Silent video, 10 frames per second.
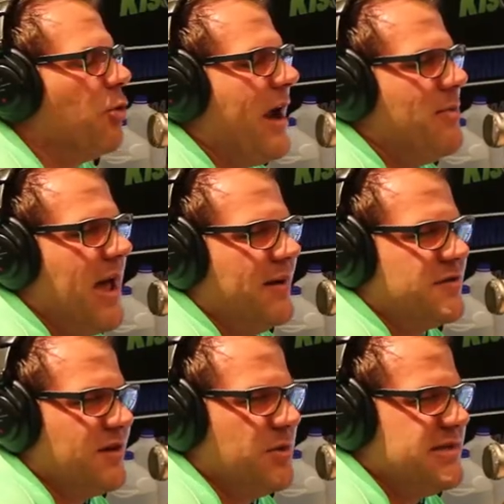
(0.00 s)
I'm like Rain Man
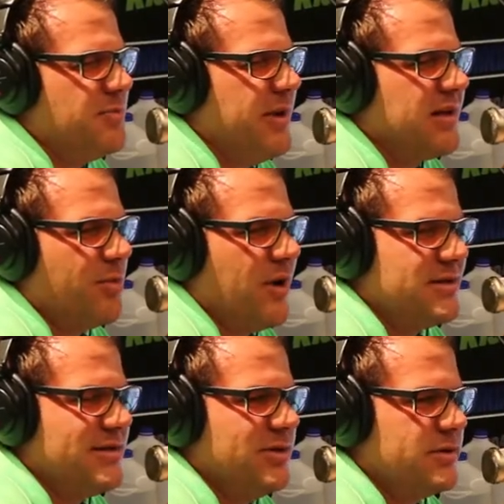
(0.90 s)
of celebrities that picked up
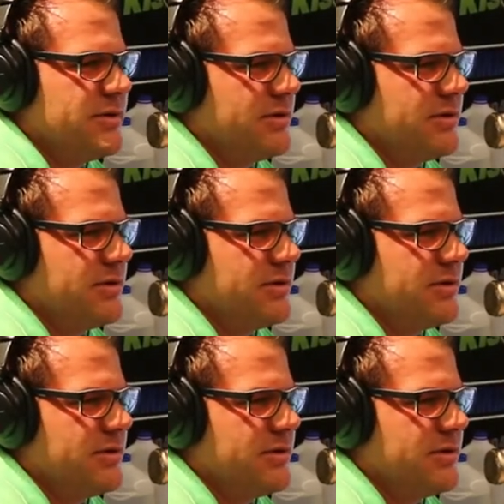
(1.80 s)
prostitutes.